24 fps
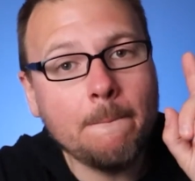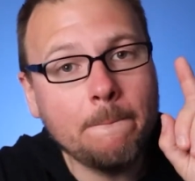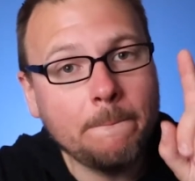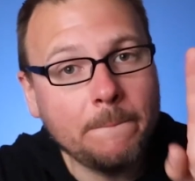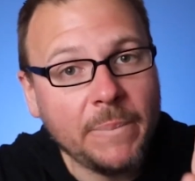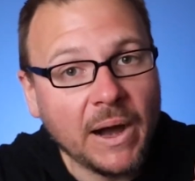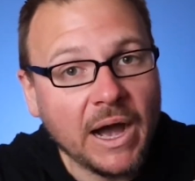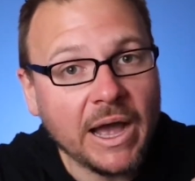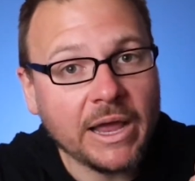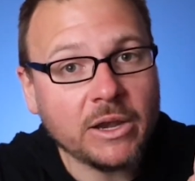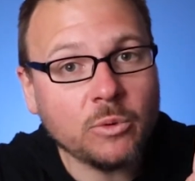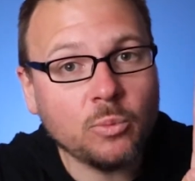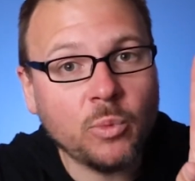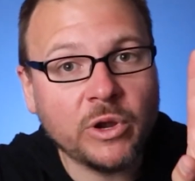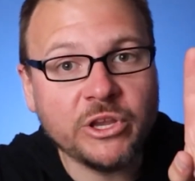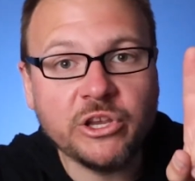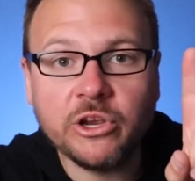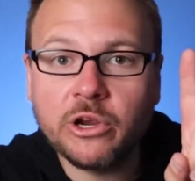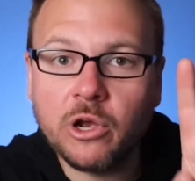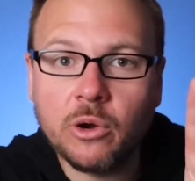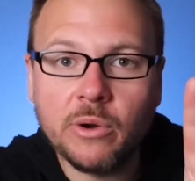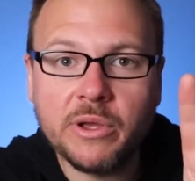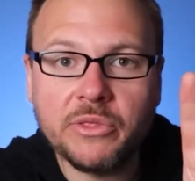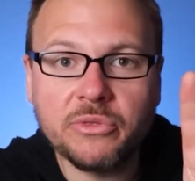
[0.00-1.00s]
But when
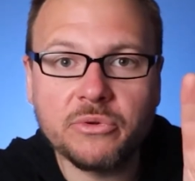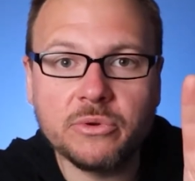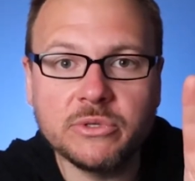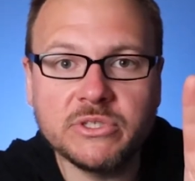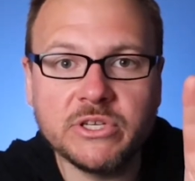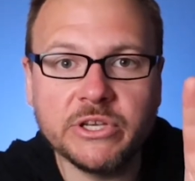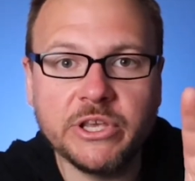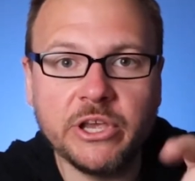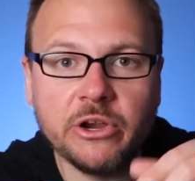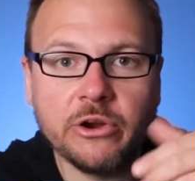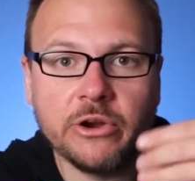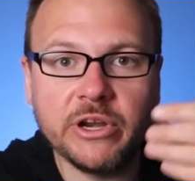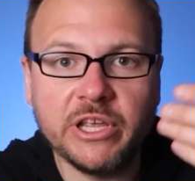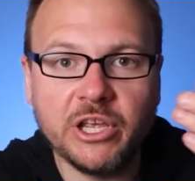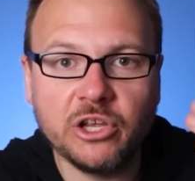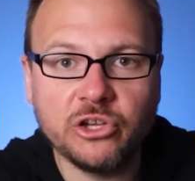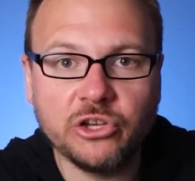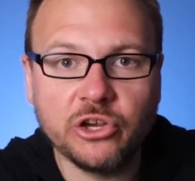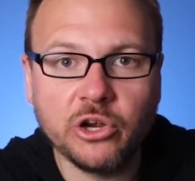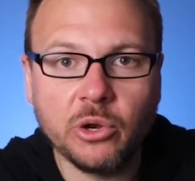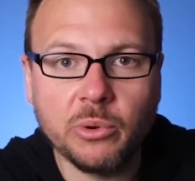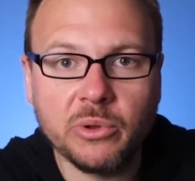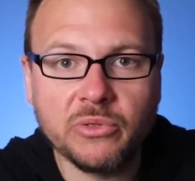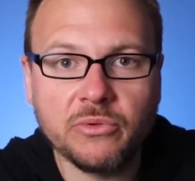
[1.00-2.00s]
you're going through security
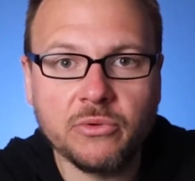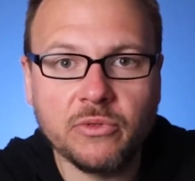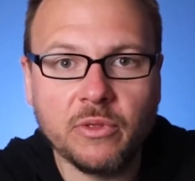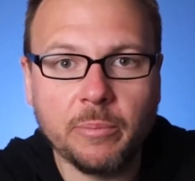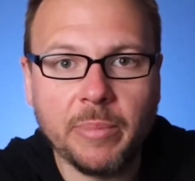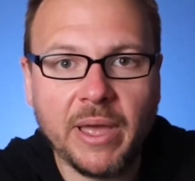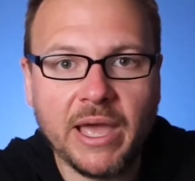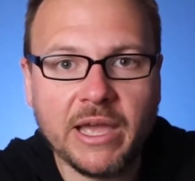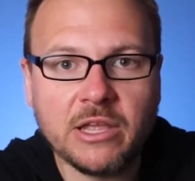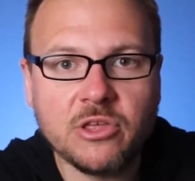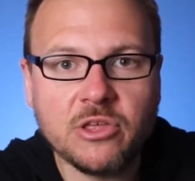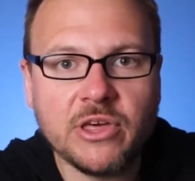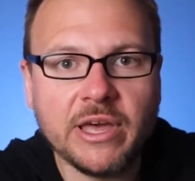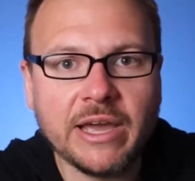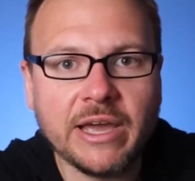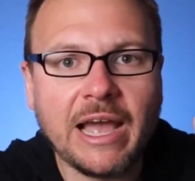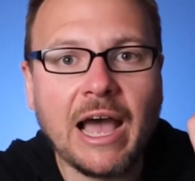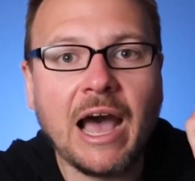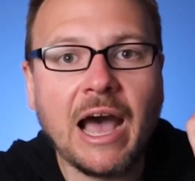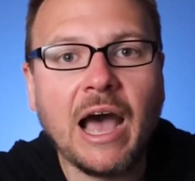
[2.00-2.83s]
and you're going through the bag check,